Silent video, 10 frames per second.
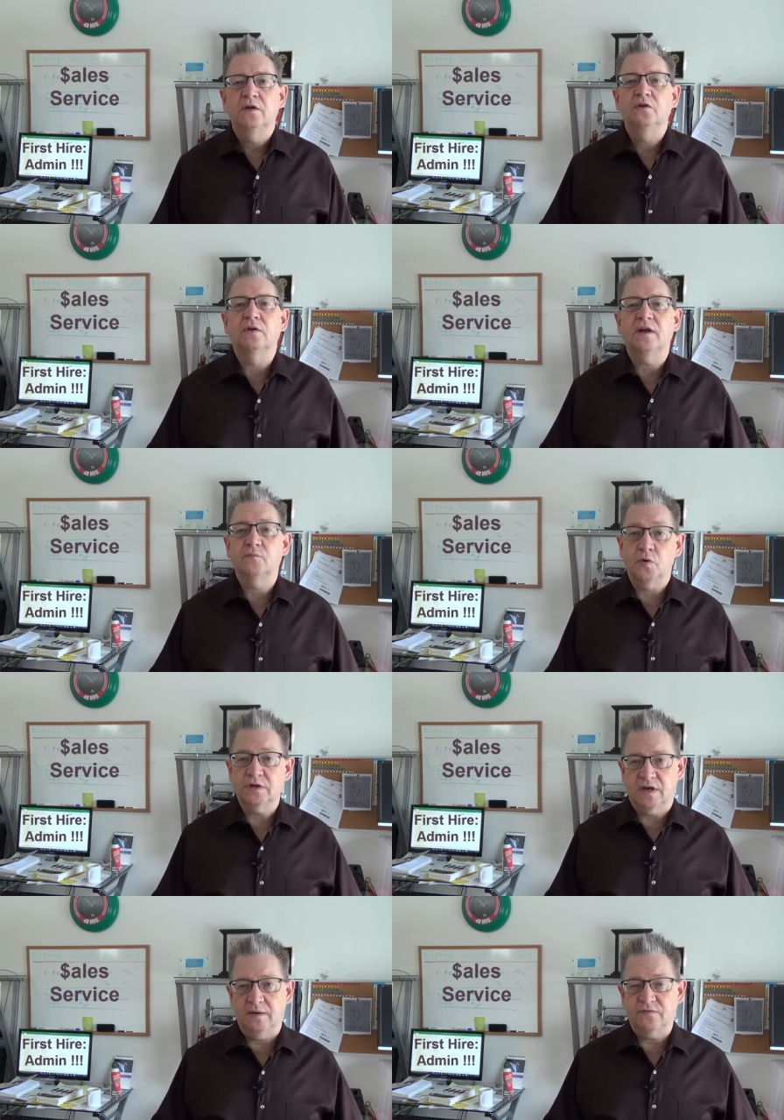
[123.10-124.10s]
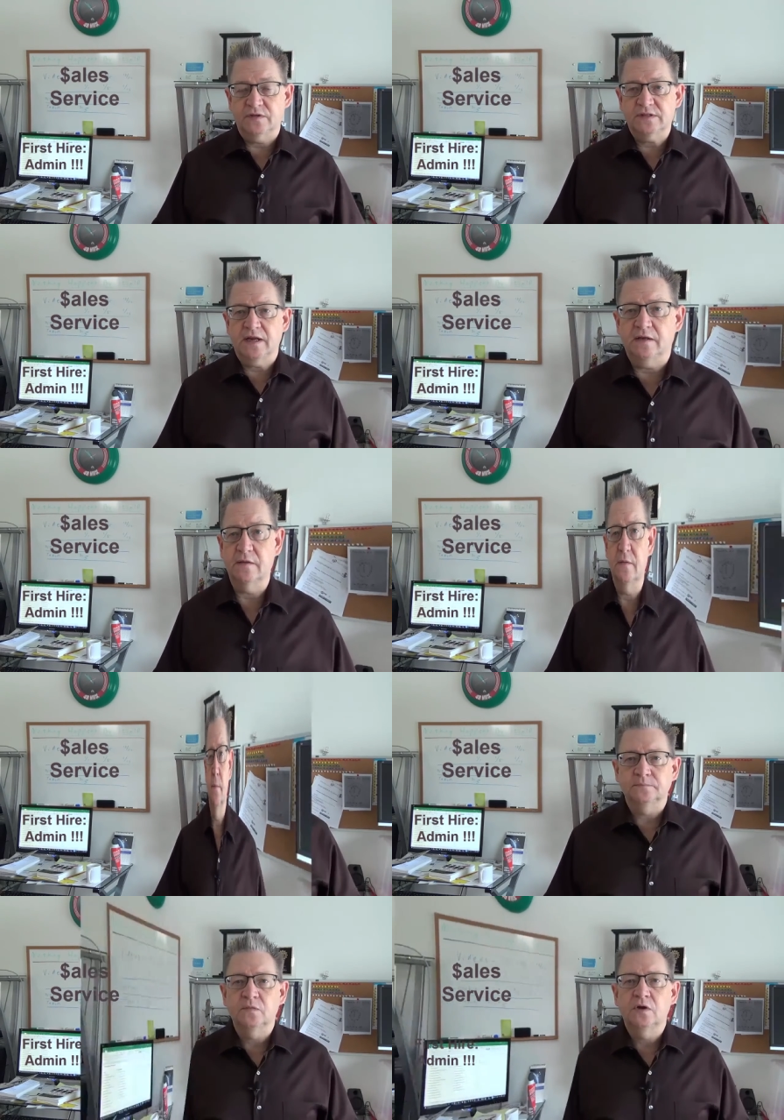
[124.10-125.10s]
you'll have more time for sales.
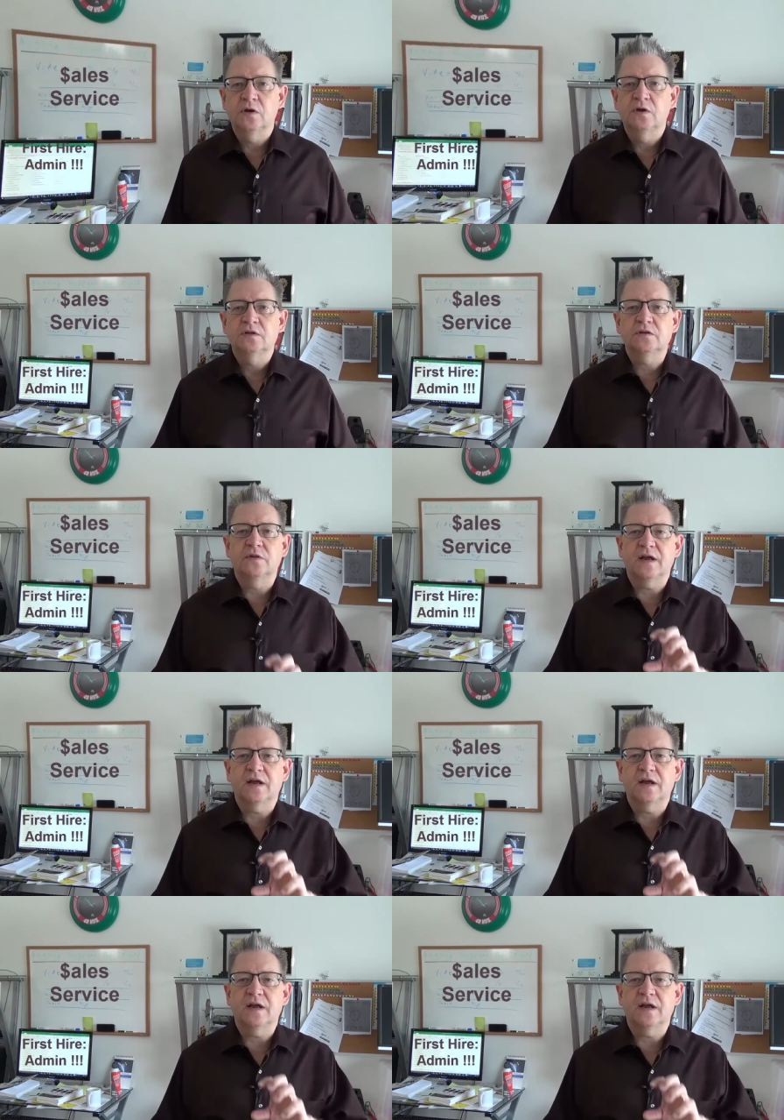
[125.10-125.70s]
So the